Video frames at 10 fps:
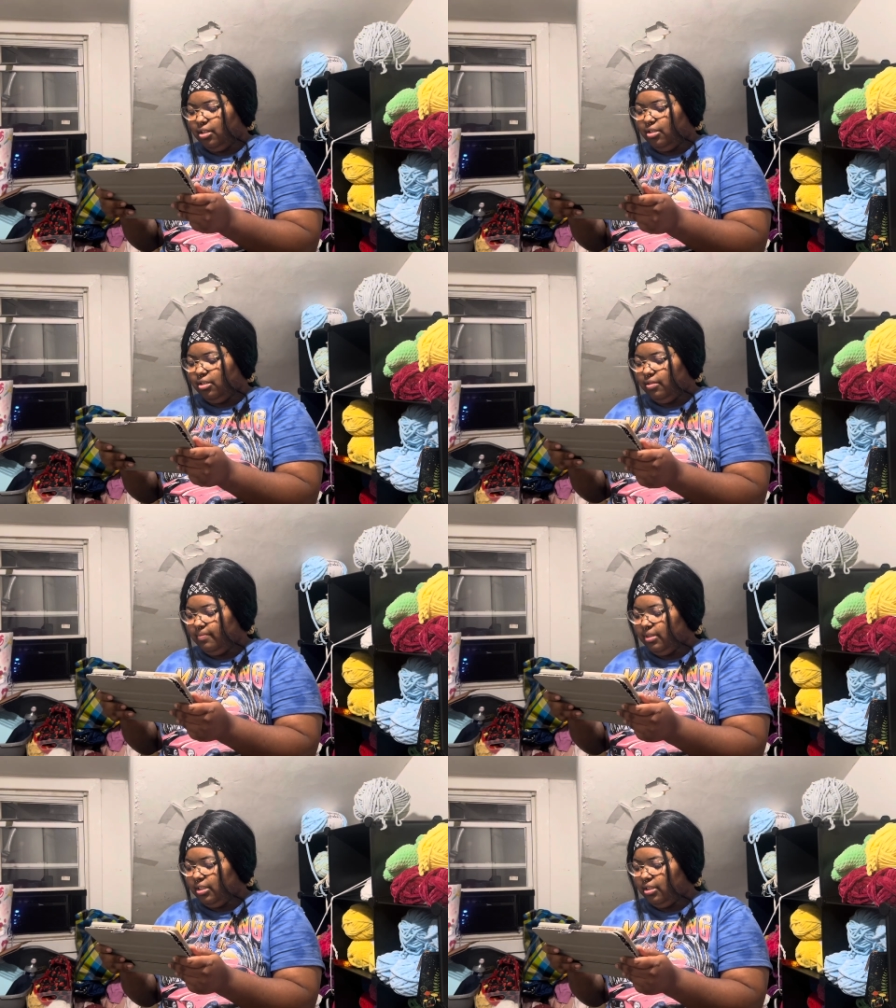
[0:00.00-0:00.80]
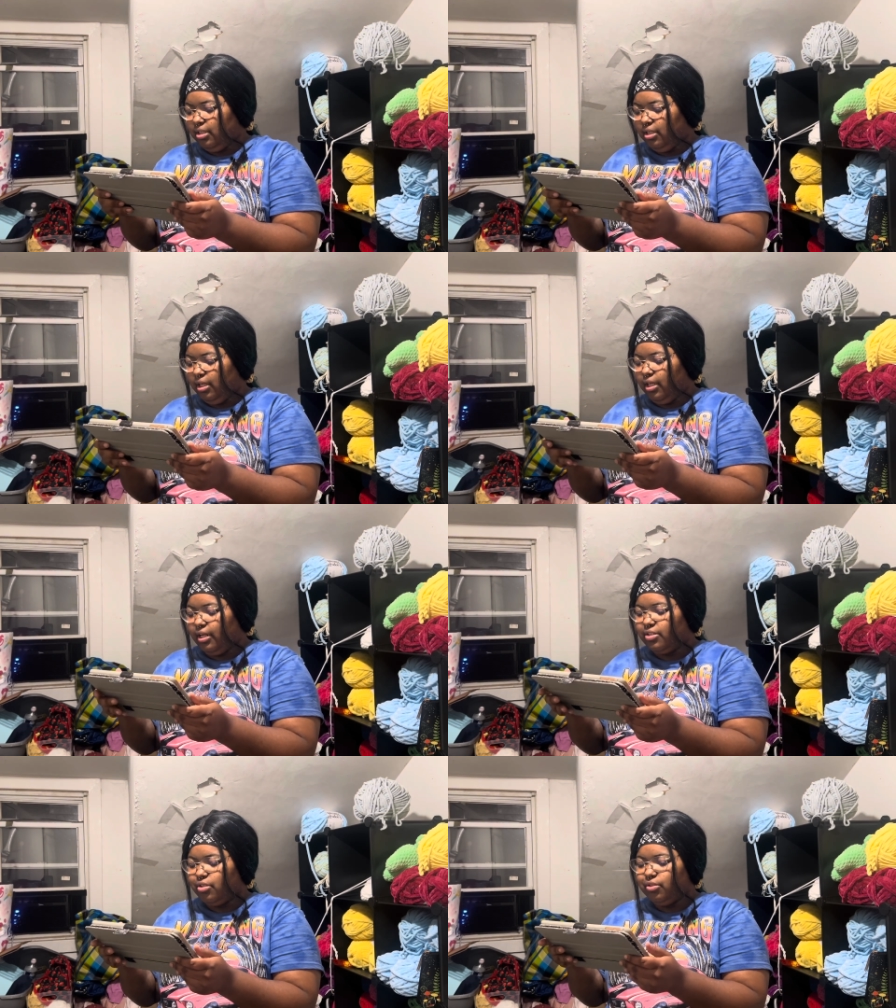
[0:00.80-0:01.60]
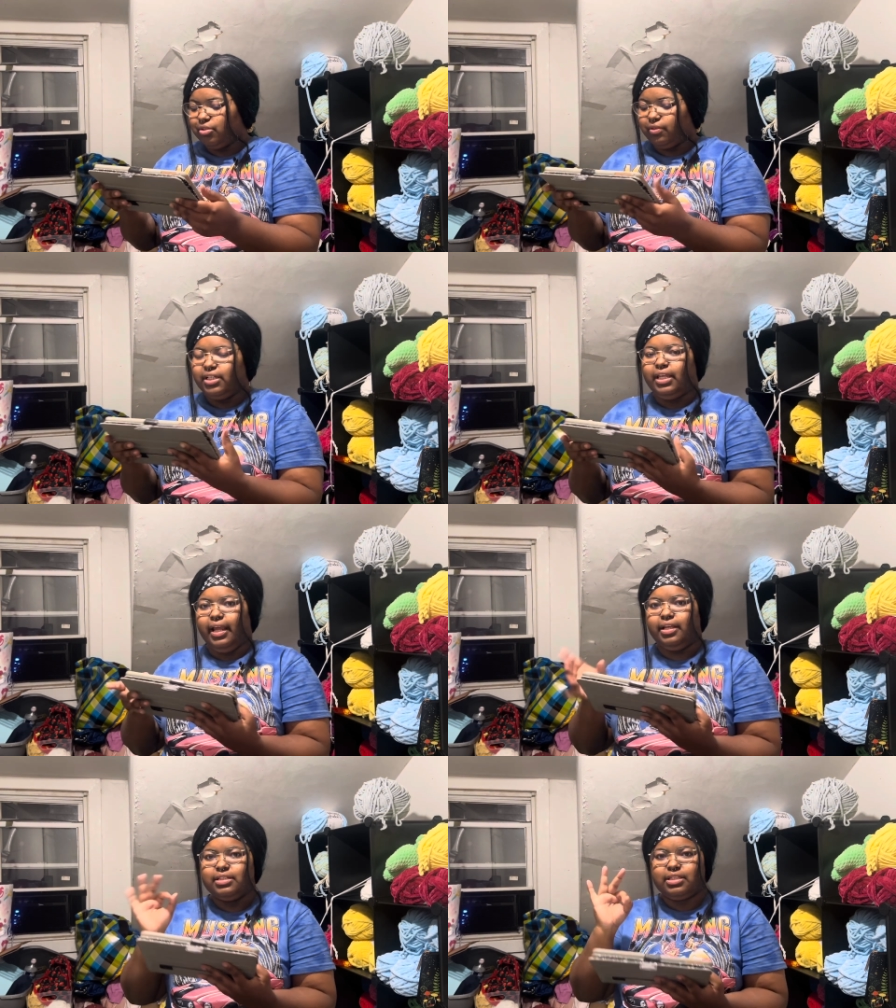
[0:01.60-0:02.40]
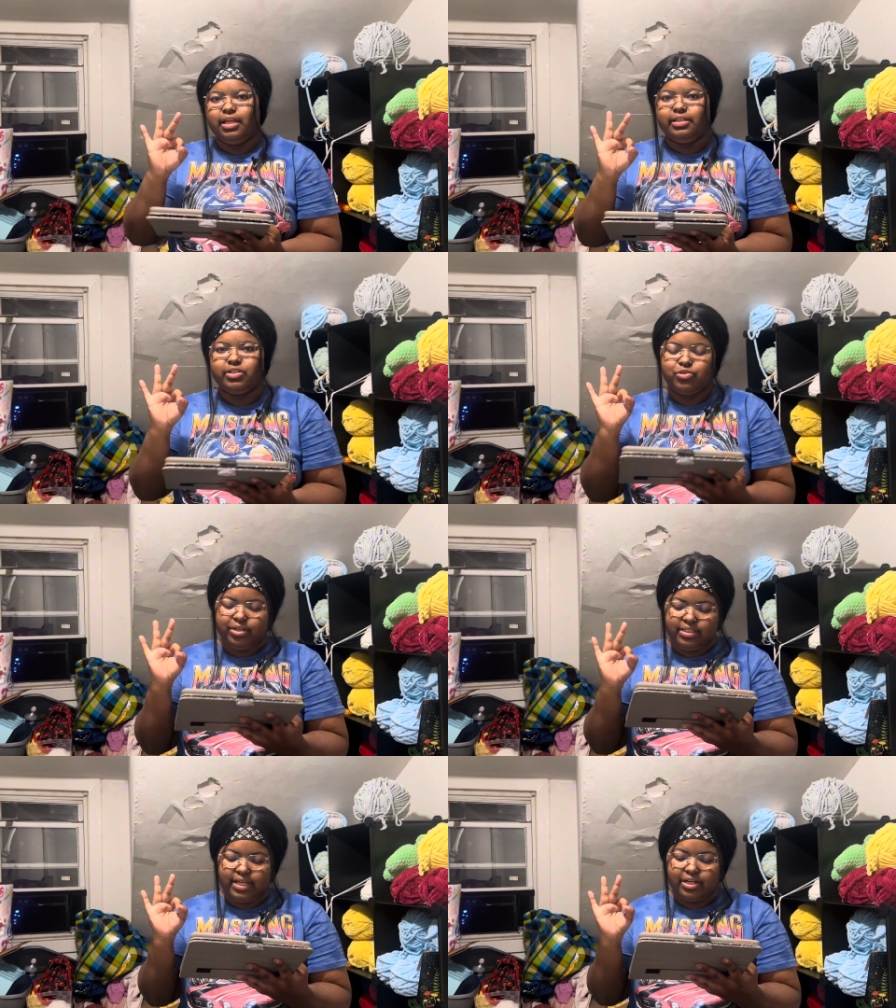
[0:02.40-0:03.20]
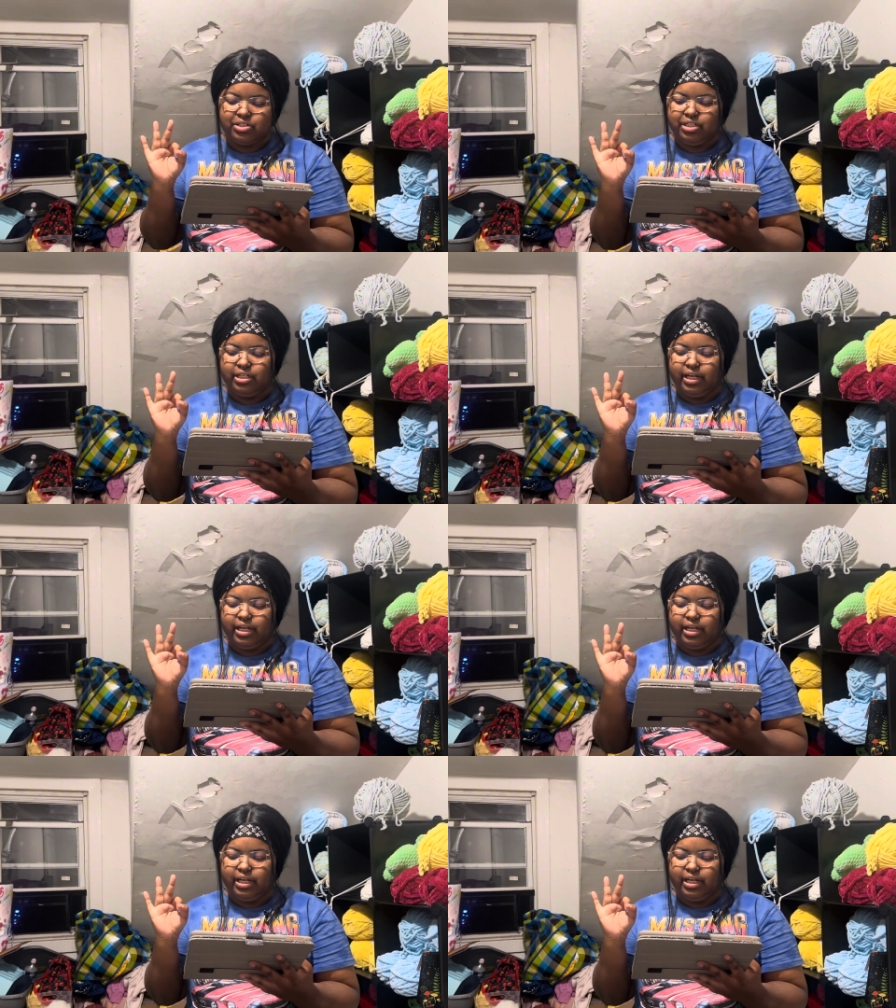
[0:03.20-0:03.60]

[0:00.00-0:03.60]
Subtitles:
And I sold three things in this transaction.